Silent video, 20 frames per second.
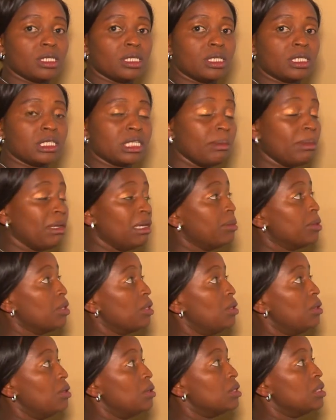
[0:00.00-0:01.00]
simply
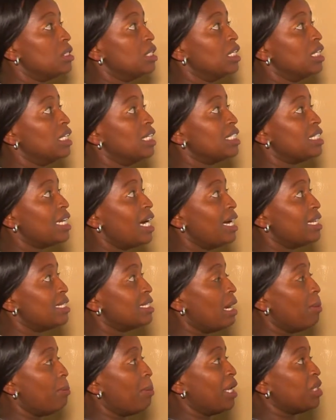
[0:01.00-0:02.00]
because it has
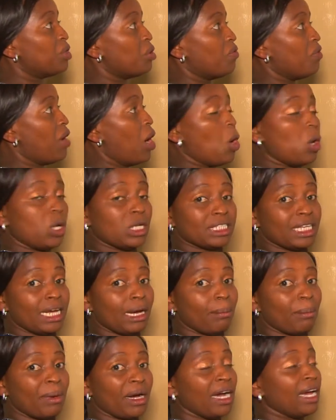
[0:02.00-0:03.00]
a part of a whole
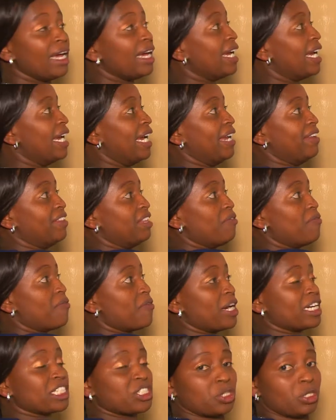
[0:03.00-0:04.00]
number and the
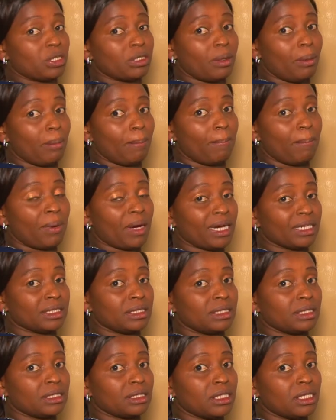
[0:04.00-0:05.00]
fraction part.